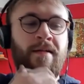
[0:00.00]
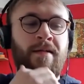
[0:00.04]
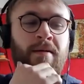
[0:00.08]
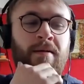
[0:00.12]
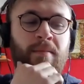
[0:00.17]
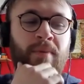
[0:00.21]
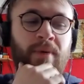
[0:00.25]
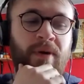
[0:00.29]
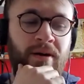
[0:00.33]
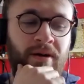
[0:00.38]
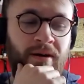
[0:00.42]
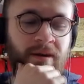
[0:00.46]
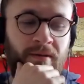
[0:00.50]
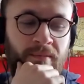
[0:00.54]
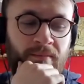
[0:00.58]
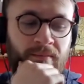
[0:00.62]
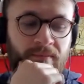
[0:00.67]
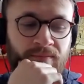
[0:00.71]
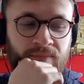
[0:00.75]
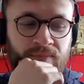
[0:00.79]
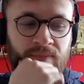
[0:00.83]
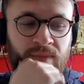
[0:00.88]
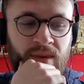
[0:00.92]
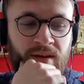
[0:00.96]
But
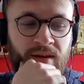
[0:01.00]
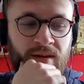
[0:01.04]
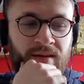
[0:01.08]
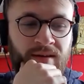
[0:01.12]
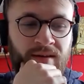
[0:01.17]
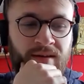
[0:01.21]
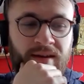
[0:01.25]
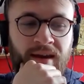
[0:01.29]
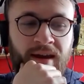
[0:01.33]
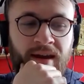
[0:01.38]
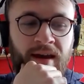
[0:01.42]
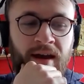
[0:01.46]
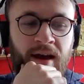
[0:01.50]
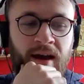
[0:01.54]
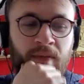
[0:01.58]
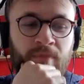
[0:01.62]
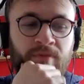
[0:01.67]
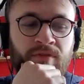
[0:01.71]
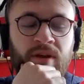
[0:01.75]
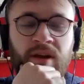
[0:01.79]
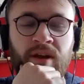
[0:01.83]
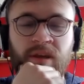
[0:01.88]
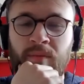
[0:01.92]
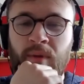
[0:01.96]
yeah, I'm
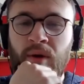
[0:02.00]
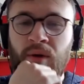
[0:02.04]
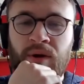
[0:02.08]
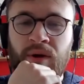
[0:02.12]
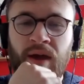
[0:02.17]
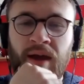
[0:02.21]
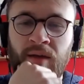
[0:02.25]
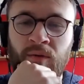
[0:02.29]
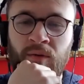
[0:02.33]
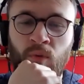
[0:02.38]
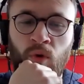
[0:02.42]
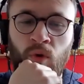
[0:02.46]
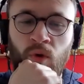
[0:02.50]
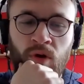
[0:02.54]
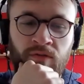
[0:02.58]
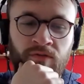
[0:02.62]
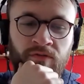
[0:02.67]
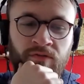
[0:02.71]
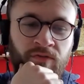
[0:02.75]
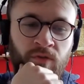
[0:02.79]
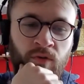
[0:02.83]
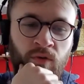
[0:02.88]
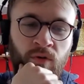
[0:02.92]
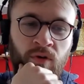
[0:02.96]
thinking about getting one
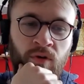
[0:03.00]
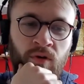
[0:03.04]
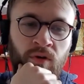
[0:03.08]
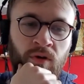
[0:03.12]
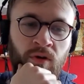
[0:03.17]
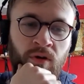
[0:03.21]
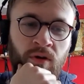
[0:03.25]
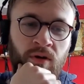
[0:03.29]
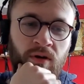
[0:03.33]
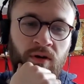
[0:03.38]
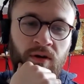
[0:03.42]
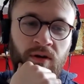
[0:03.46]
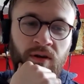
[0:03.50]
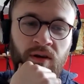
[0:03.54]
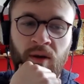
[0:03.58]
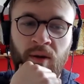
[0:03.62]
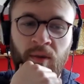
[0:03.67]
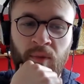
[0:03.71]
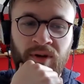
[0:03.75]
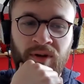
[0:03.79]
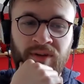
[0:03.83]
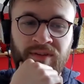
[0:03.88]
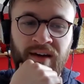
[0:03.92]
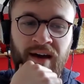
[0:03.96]
for like
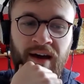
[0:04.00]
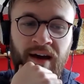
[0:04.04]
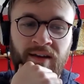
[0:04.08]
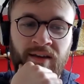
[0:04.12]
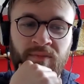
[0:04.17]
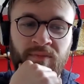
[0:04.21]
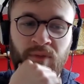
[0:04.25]
my dad.